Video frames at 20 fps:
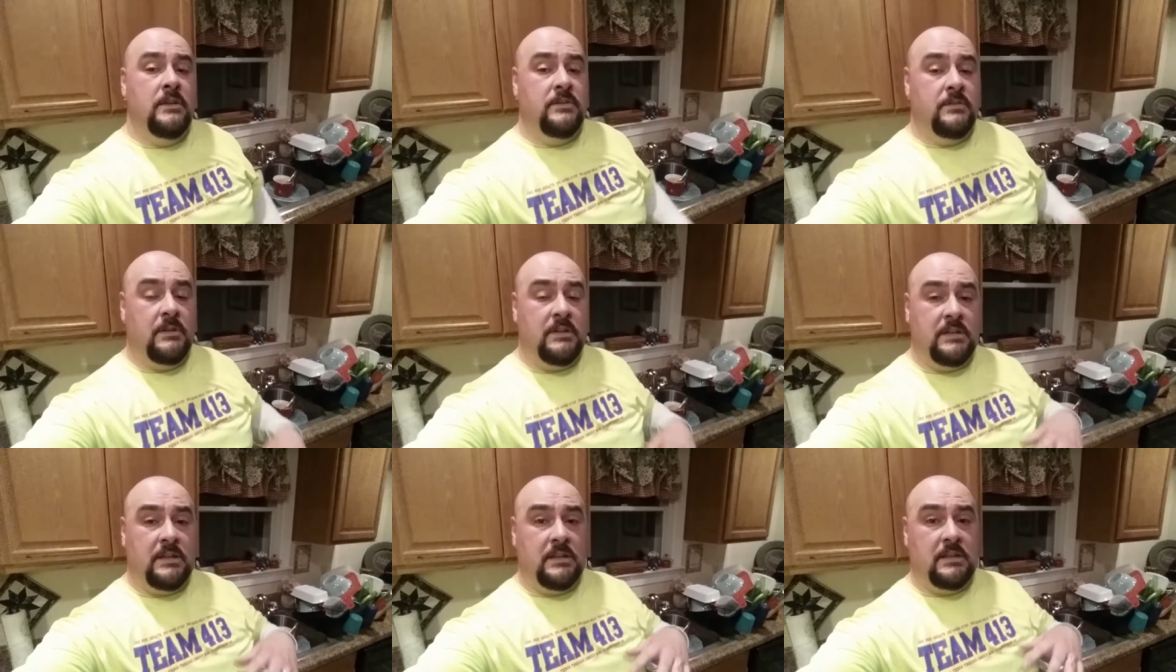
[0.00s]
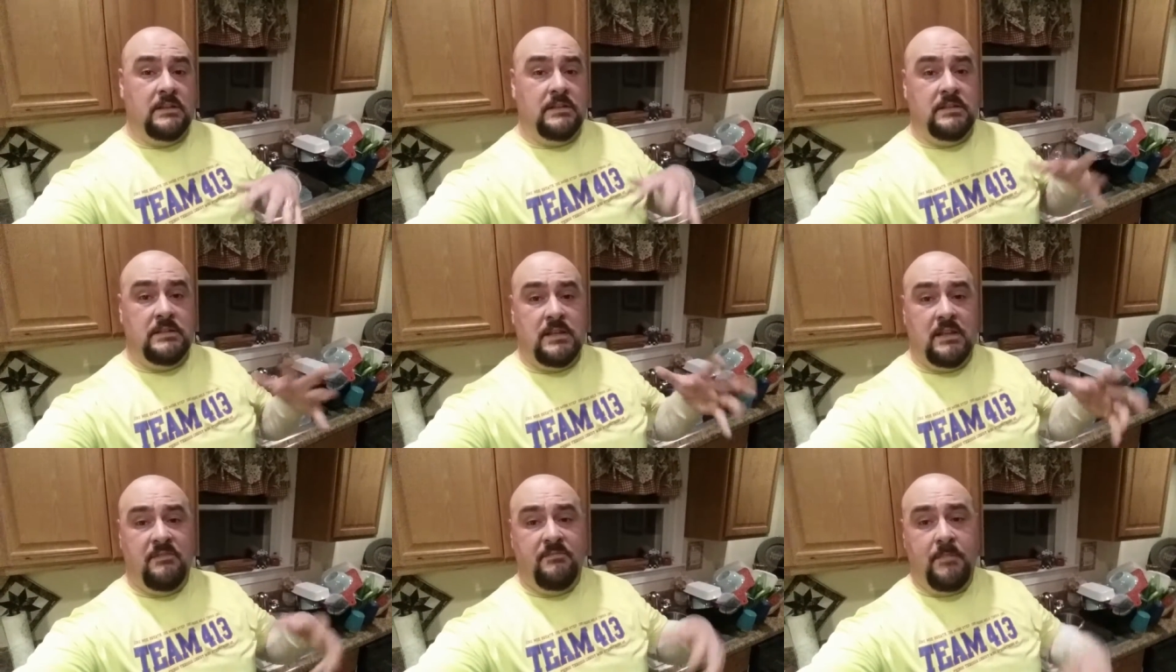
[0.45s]
So I think it's
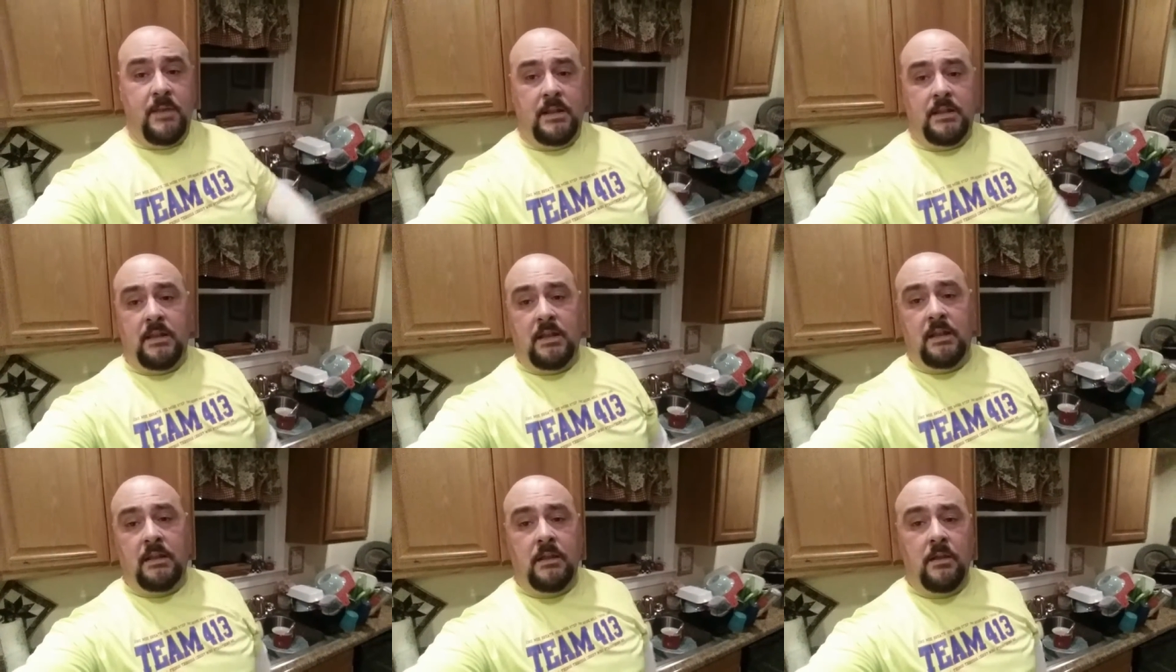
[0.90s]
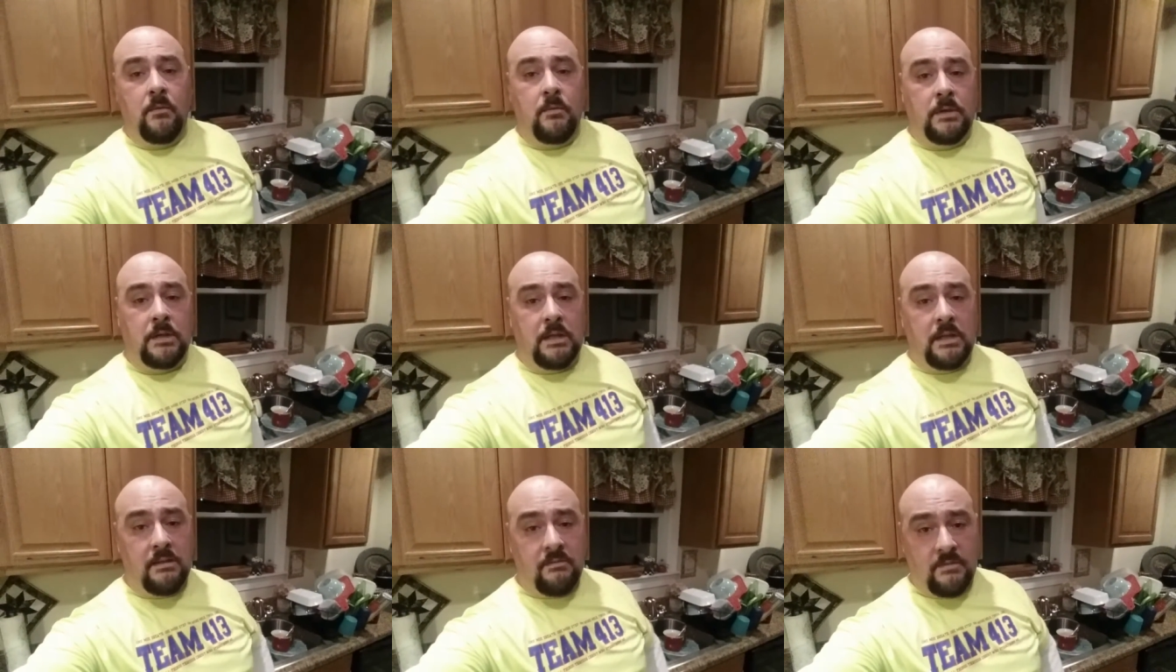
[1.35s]
a safe bet that I can go
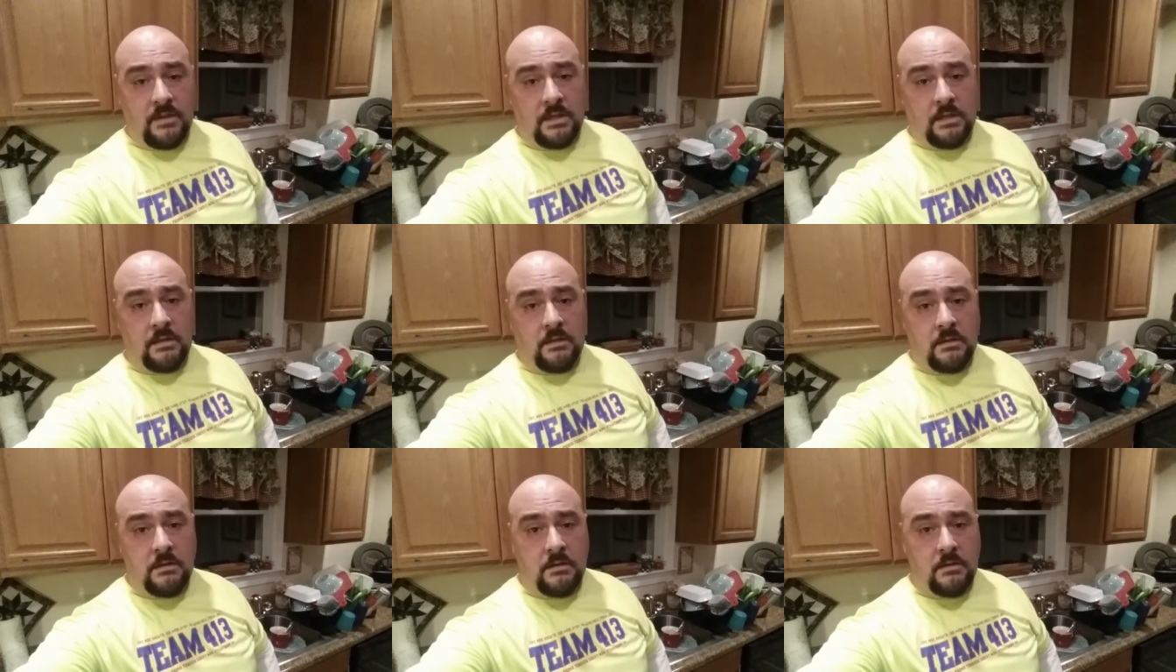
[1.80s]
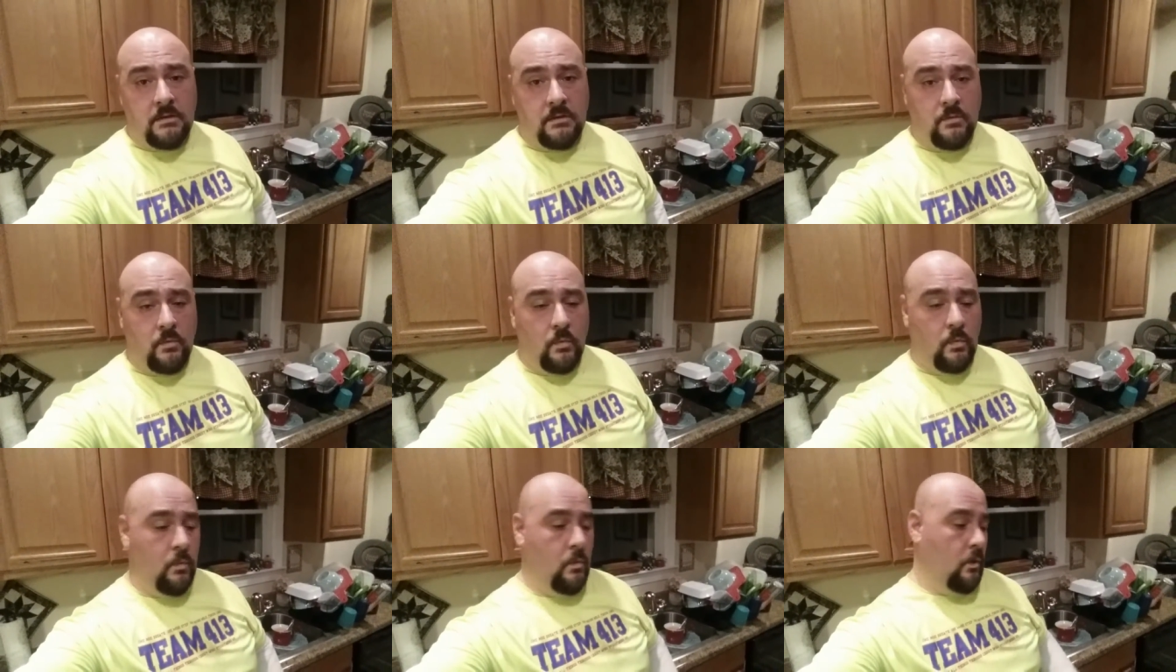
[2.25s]
in the evening,
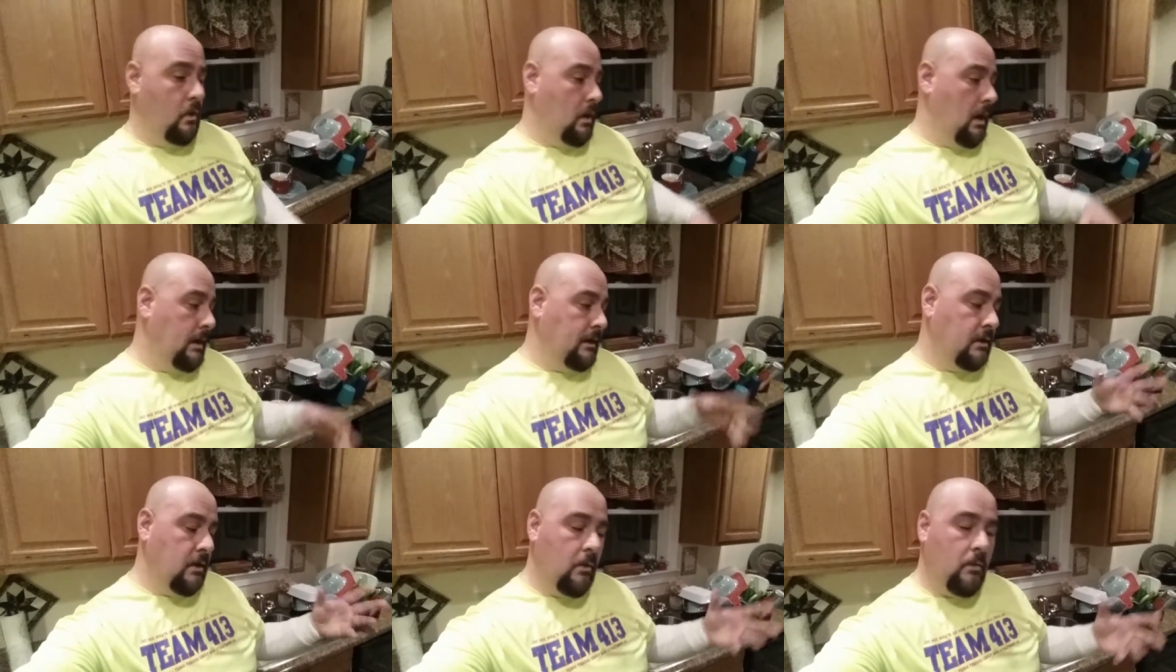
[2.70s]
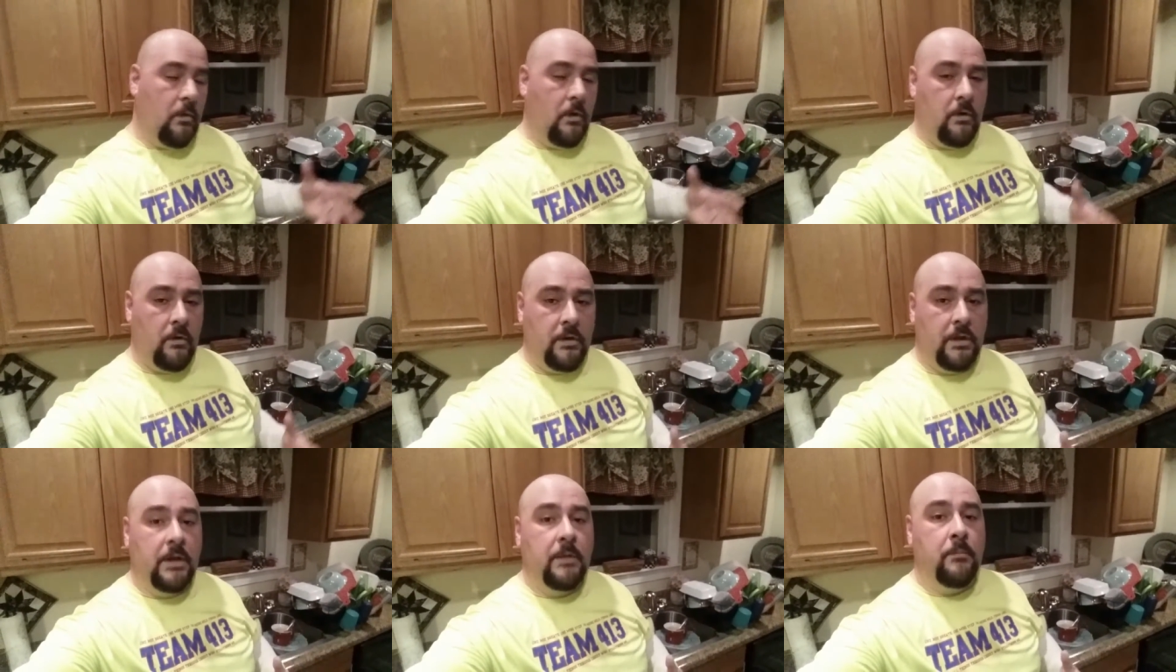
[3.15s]
or I can go
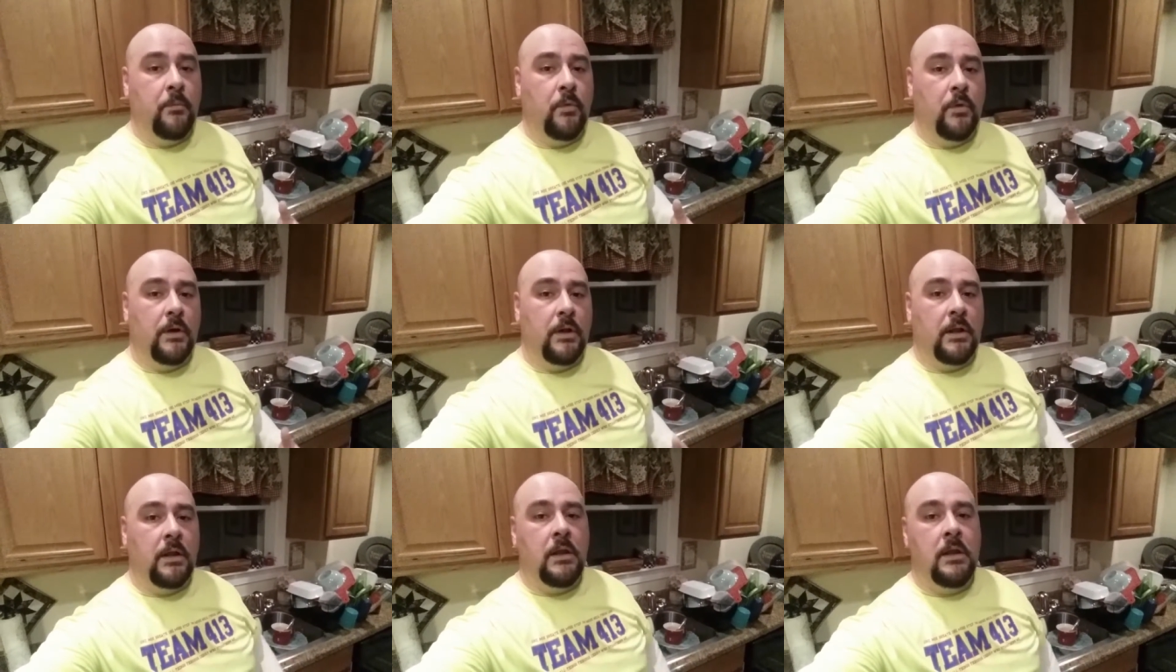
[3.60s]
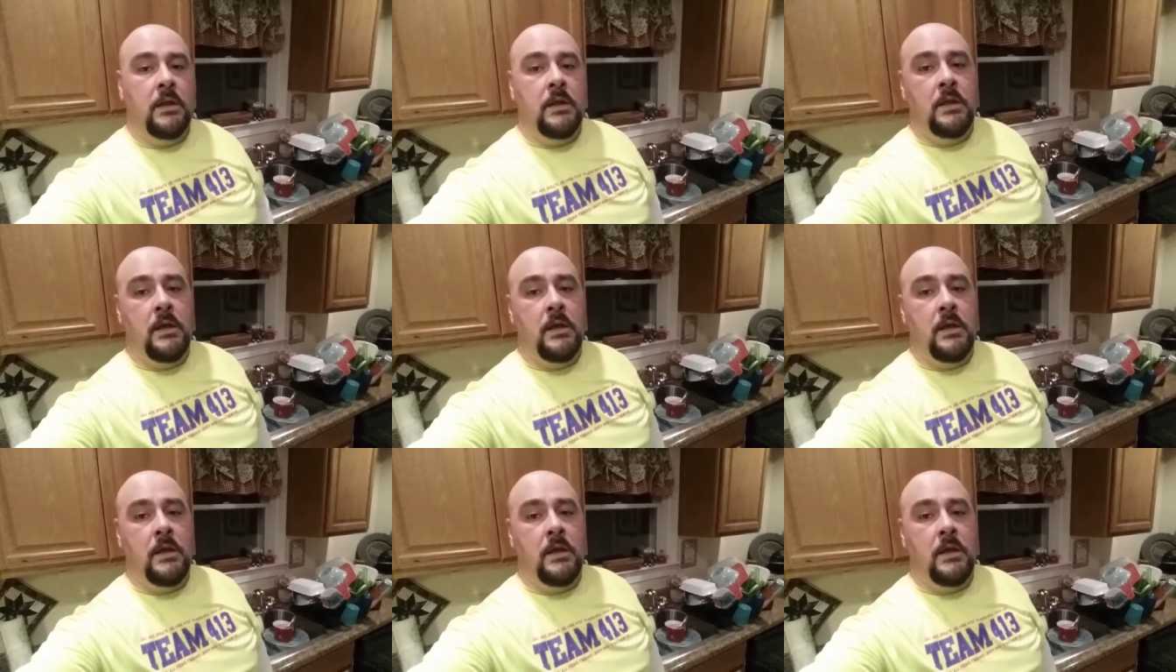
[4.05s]
early in the morning.